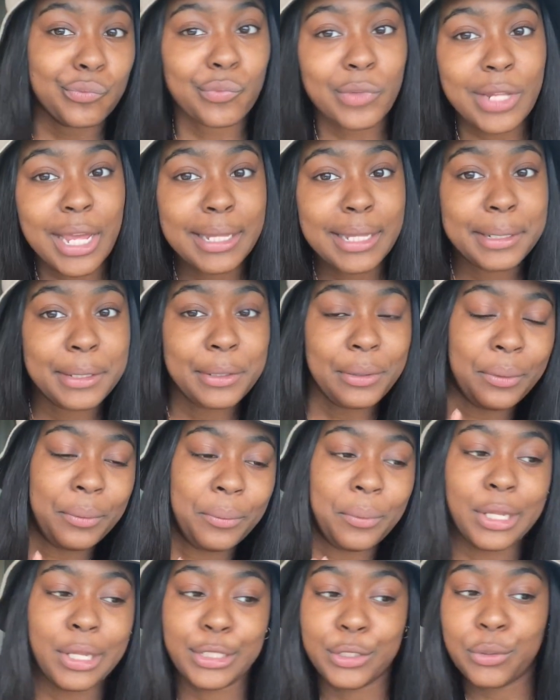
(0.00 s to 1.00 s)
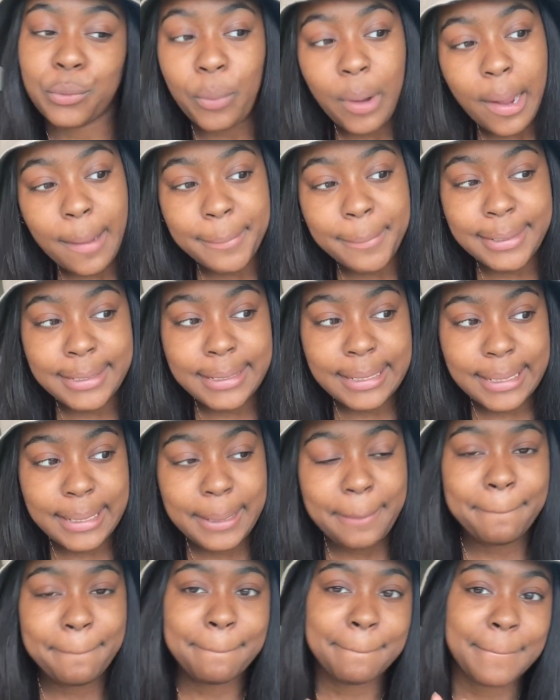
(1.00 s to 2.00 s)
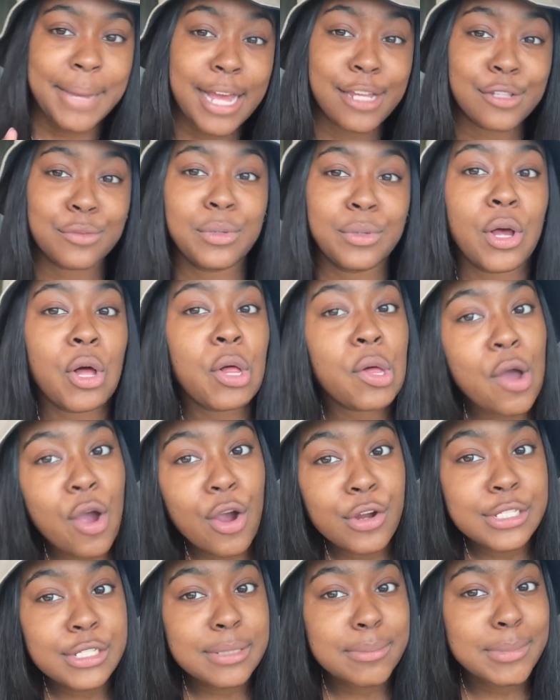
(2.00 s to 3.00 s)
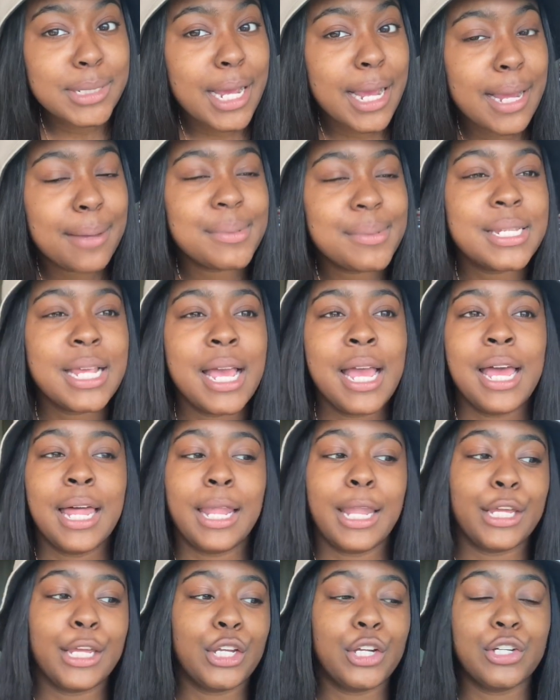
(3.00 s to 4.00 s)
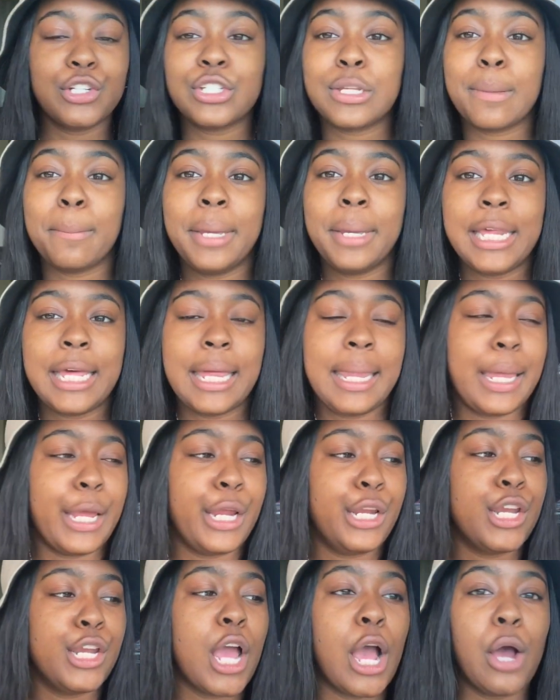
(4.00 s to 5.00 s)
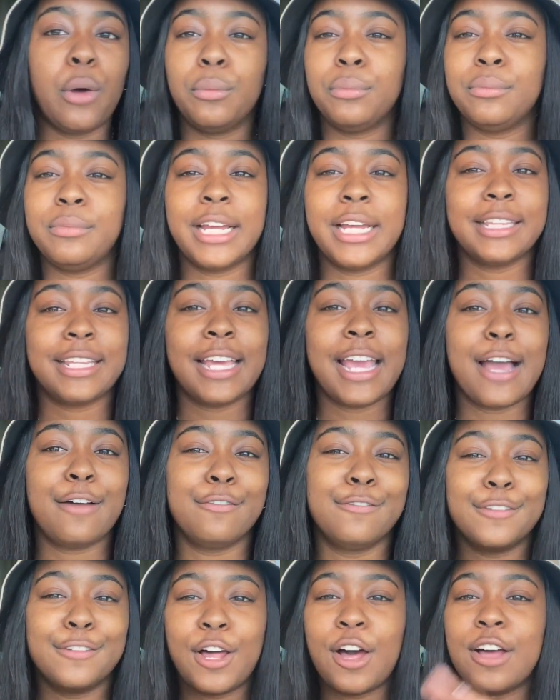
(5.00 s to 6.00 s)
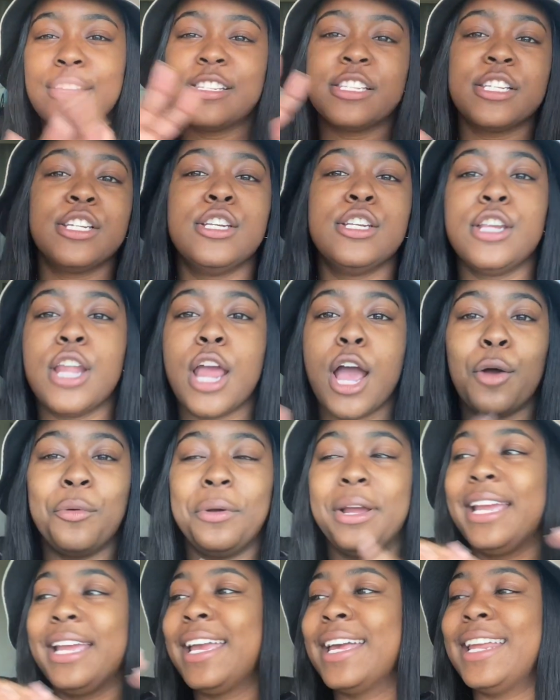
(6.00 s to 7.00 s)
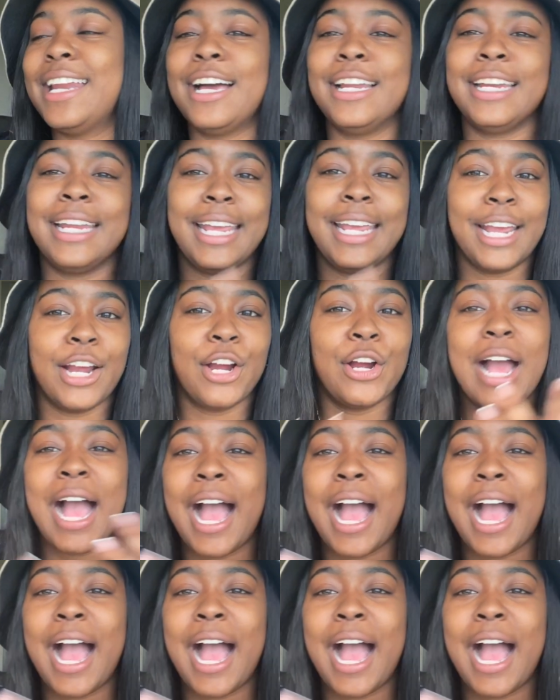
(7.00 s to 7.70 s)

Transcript: a little wobbly, as we all are sometimes, like you're just immediately like, no, like they have flaws, no, get out of here.